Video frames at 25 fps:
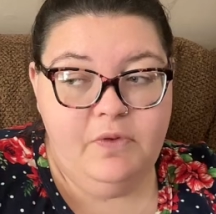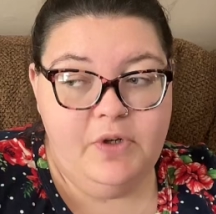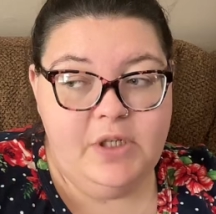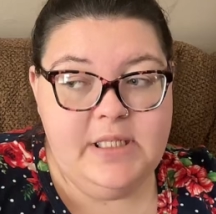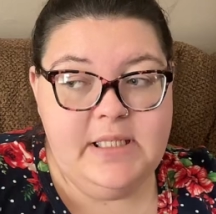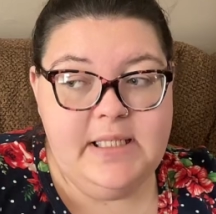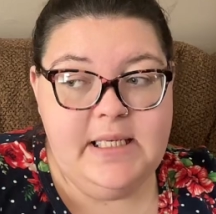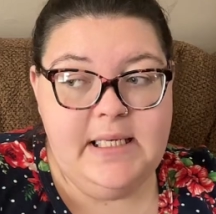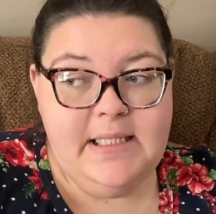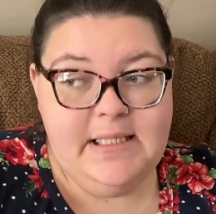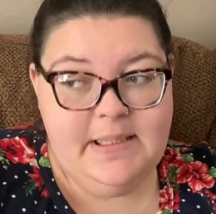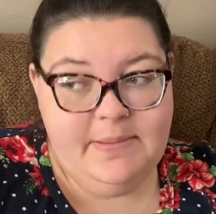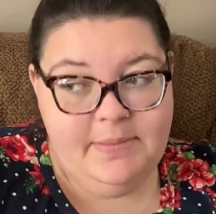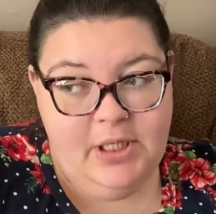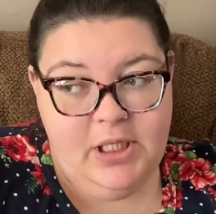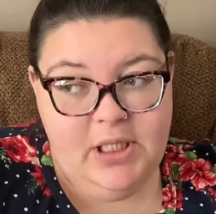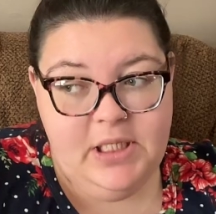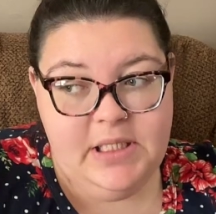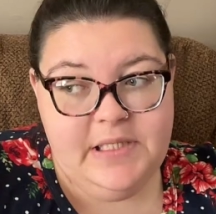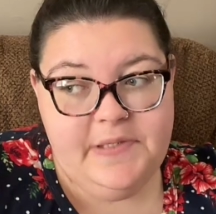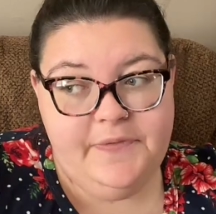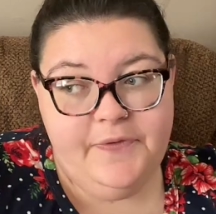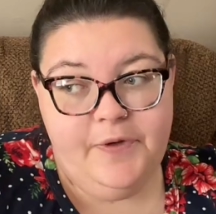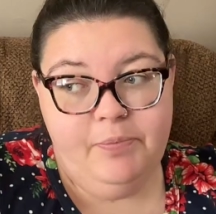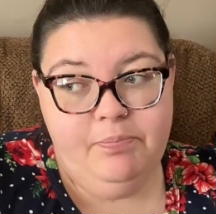for 6
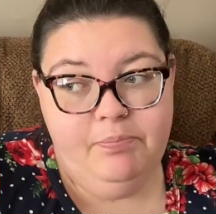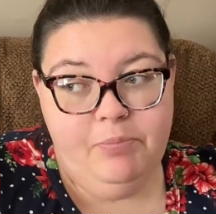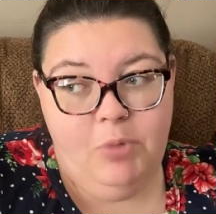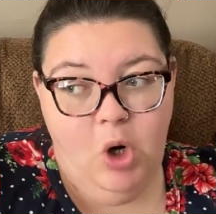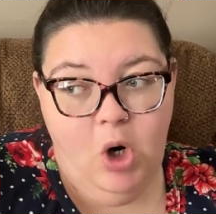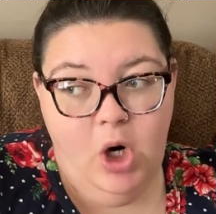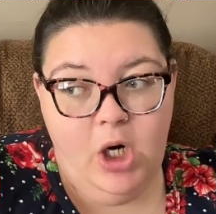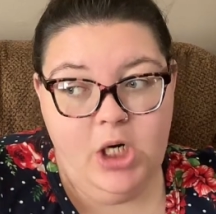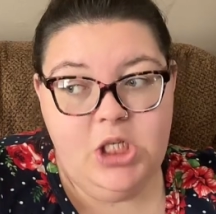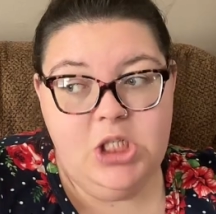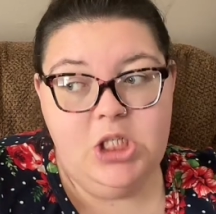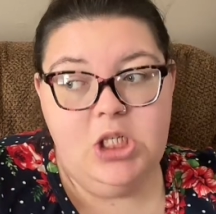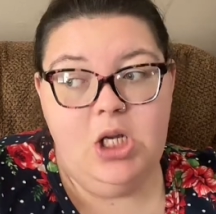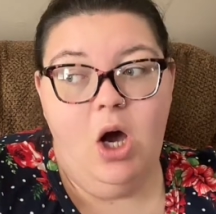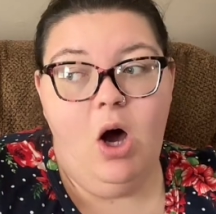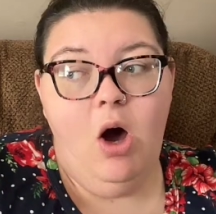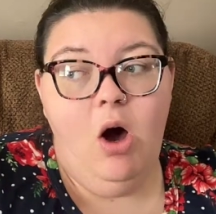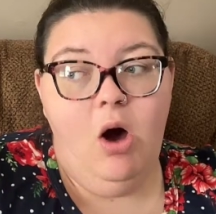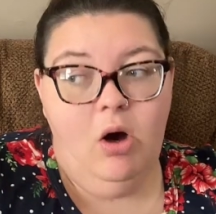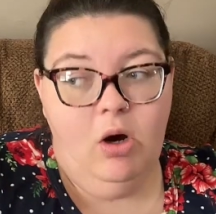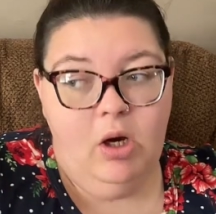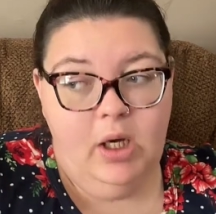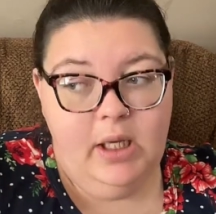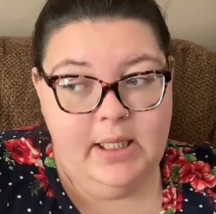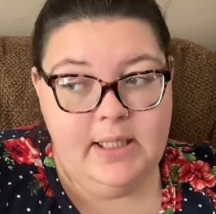months from March to
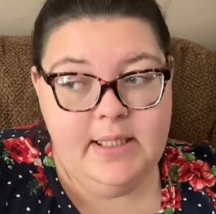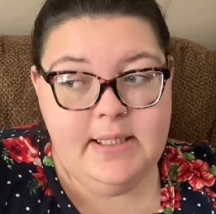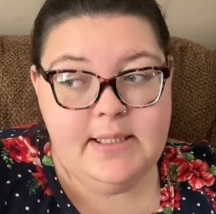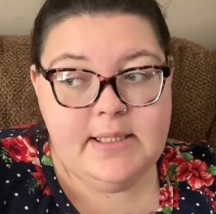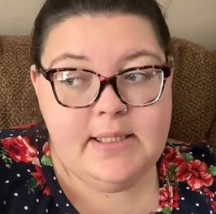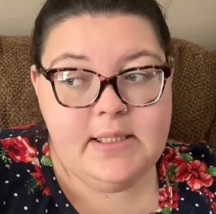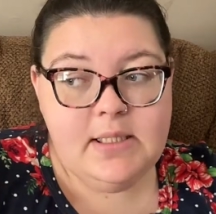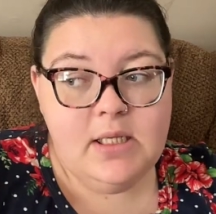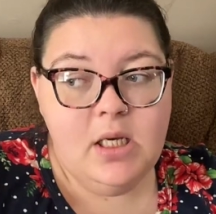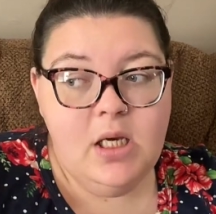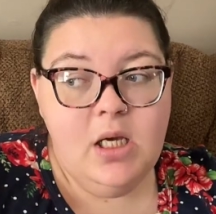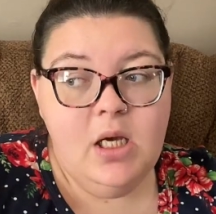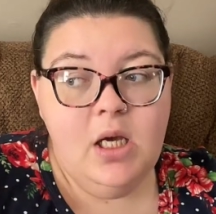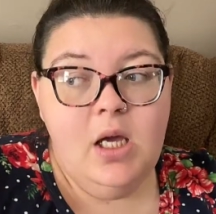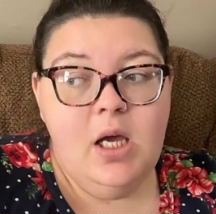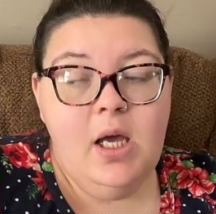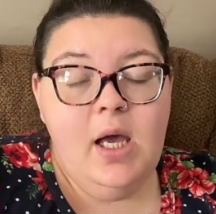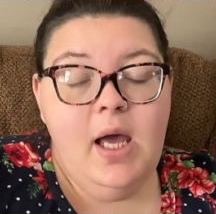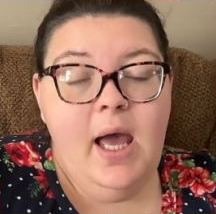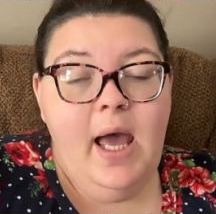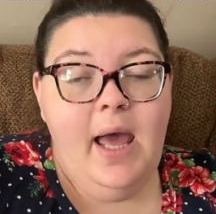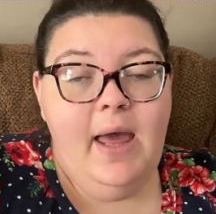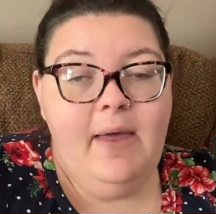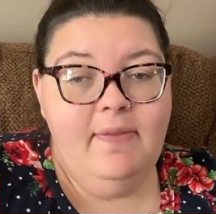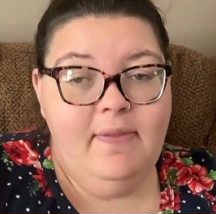August,
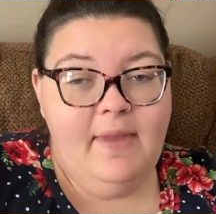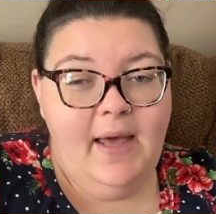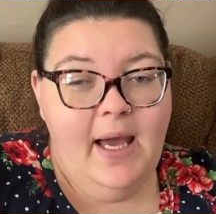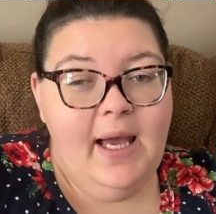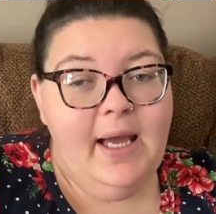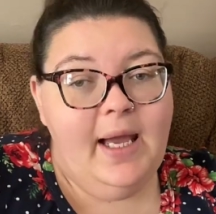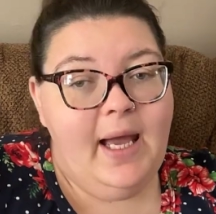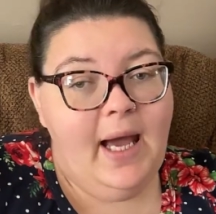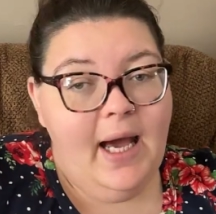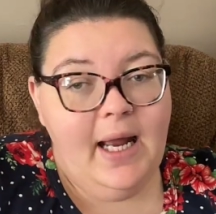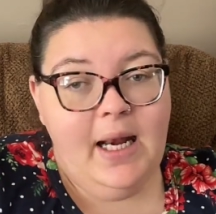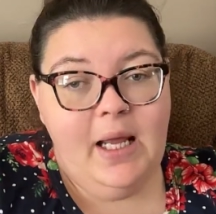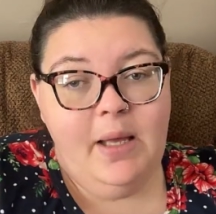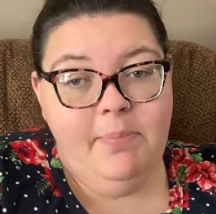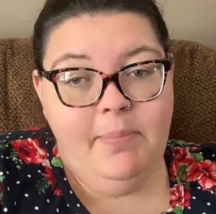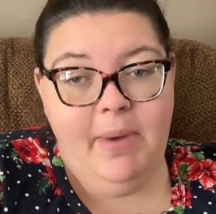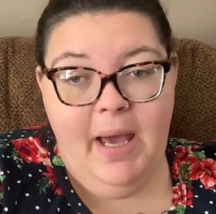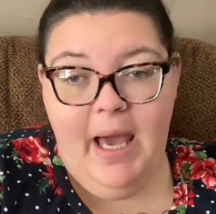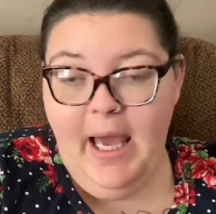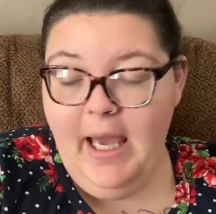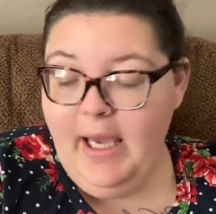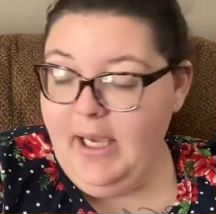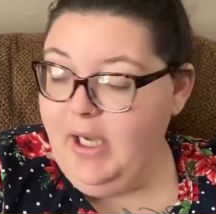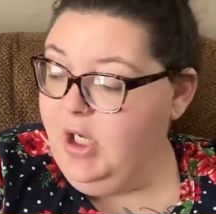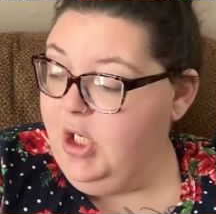and that got it
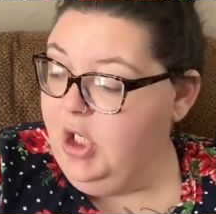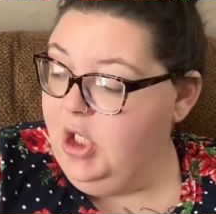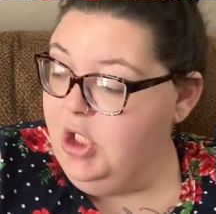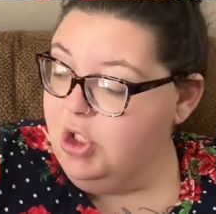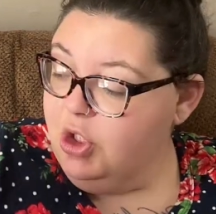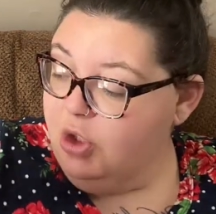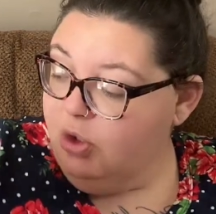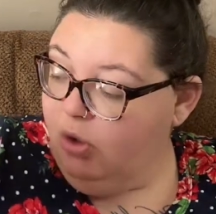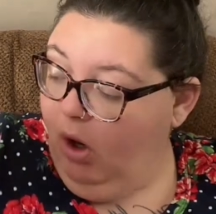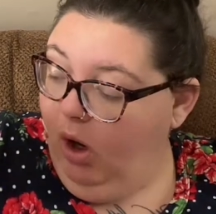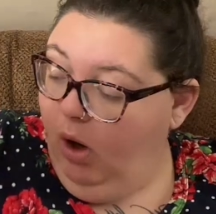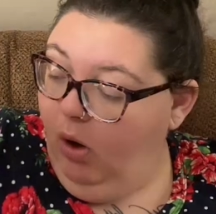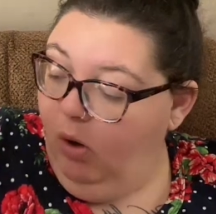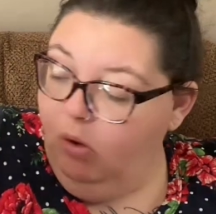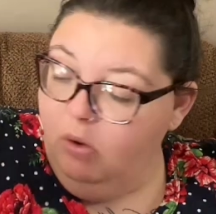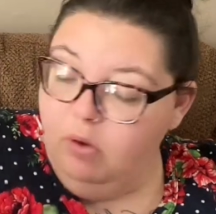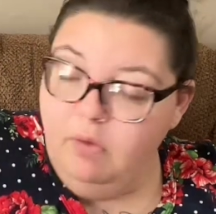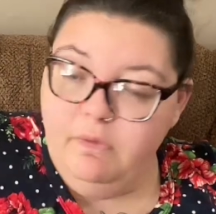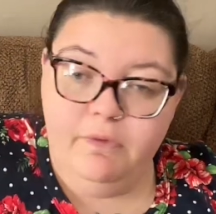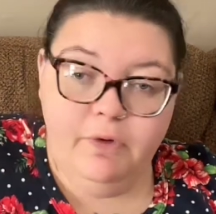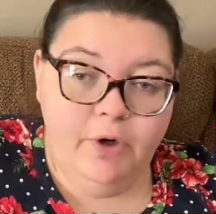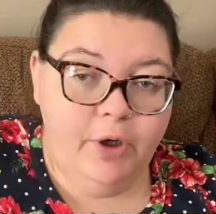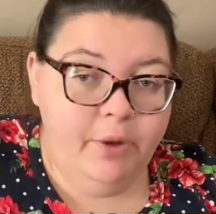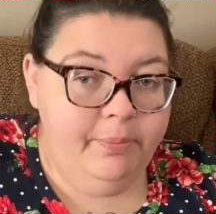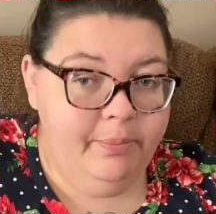back controlled
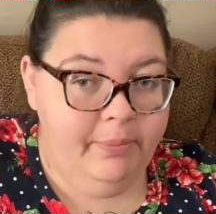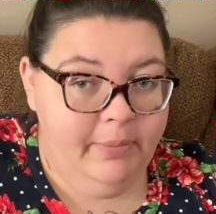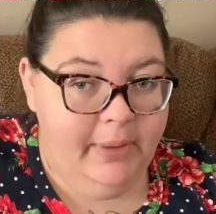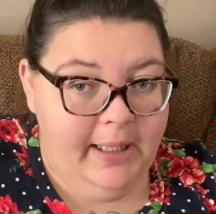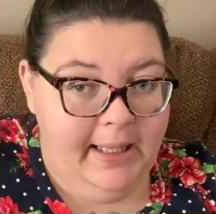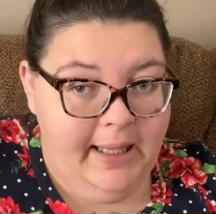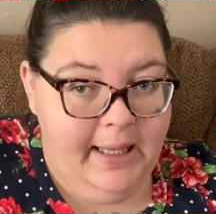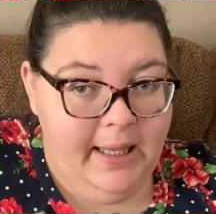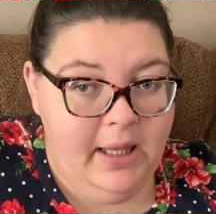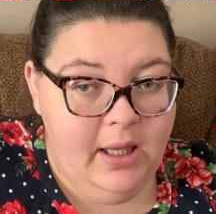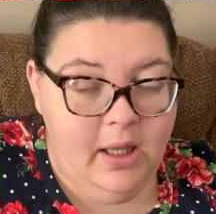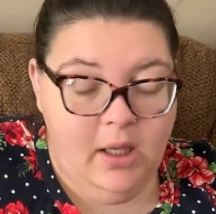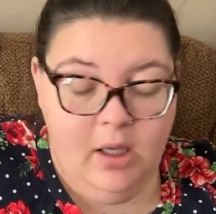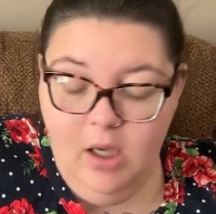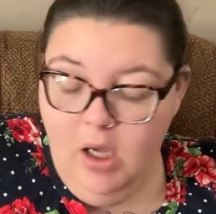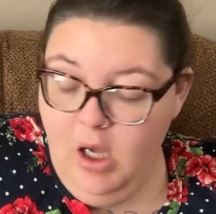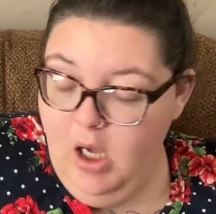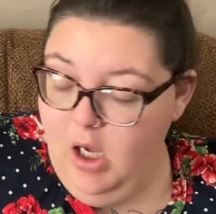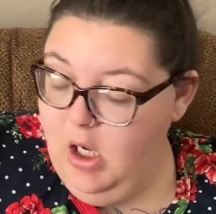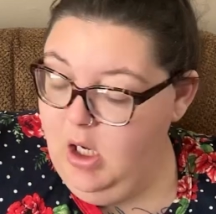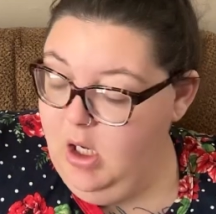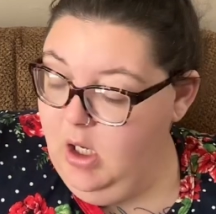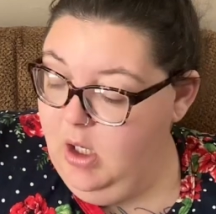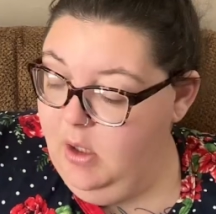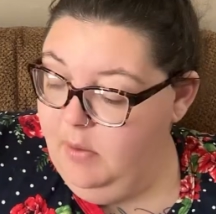for me
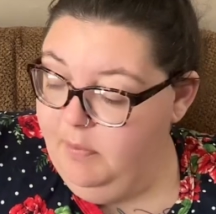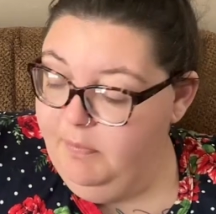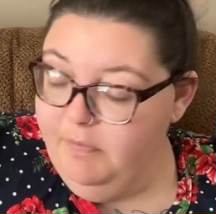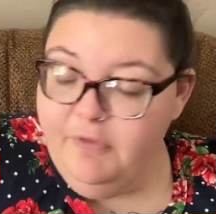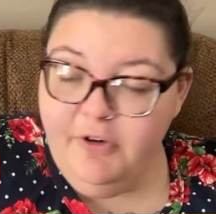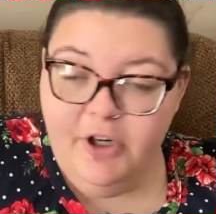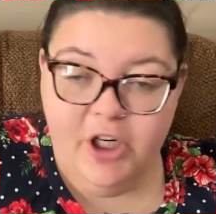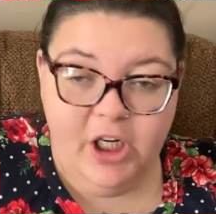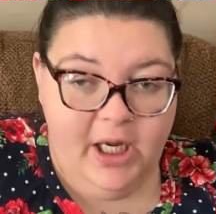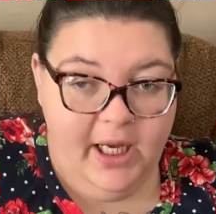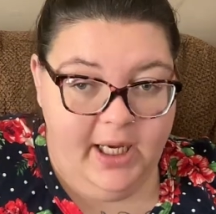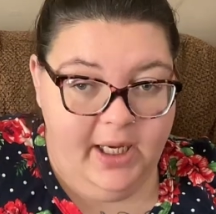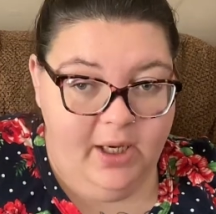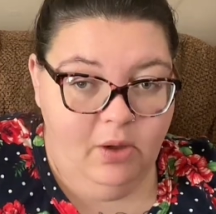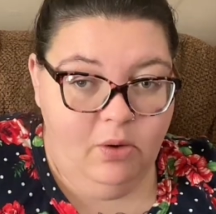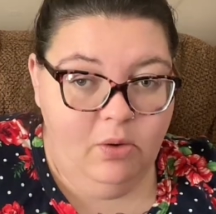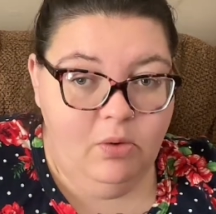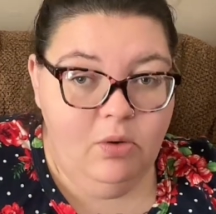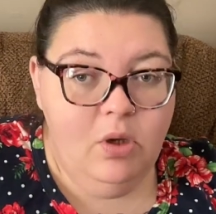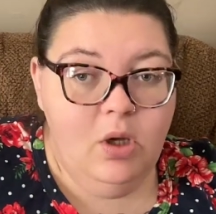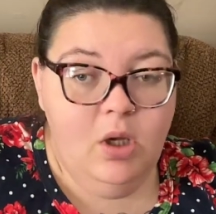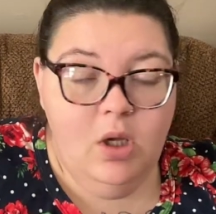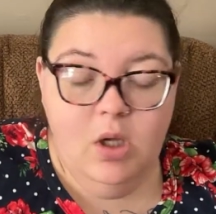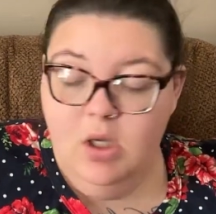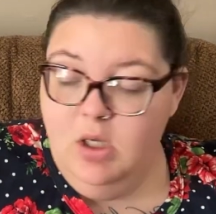for now.